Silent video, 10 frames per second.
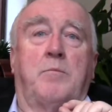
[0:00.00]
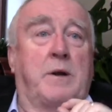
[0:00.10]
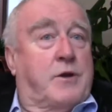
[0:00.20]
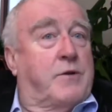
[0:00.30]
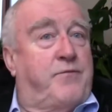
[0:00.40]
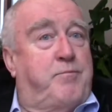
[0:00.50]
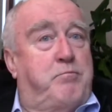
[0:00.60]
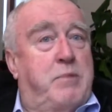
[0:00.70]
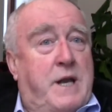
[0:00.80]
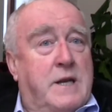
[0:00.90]
But the
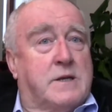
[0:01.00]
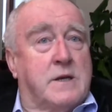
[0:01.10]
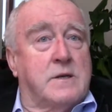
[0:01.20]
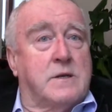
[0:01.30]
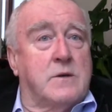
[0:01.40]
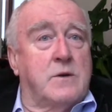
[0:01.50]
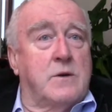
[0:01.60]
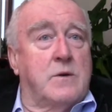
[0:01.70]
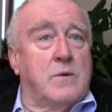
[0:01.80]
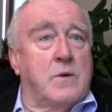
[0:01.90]
ministers,
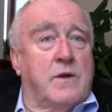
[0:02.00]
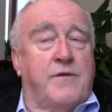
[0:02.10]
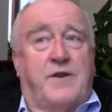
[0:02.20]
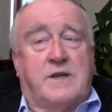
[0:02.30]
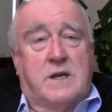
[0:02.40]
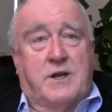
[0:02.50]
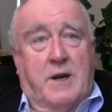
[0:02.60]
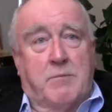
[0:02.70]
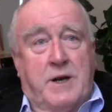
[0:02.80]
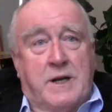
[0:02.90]
the
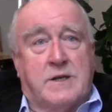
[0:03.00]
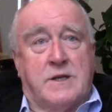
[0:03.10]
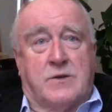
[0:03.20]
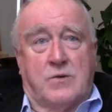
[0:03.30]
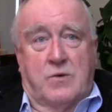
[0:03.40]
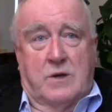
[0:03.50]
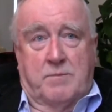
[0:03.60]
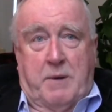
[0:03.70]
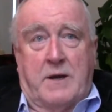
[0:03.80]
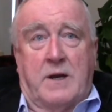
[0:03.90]
visiting ministers to
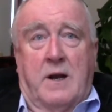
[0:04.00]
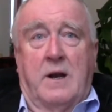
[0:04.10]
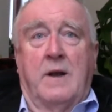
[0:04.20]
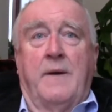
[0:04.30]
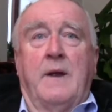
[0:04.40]
Peniel,